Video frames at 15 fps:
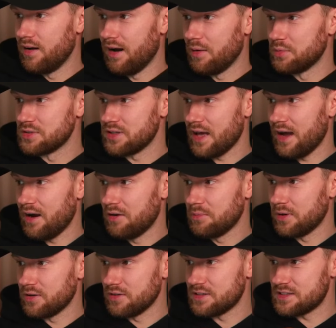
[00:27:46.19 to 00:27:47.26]
was like, oh
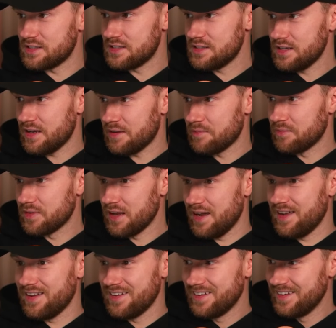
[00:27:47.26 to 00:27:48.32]
my God, is this it?
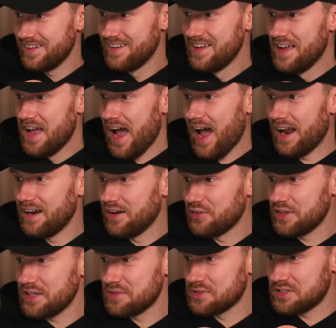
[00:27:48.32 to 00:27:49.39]
And I
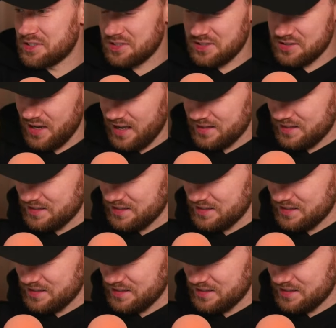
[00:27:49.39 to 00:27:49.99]
think it was just because I had this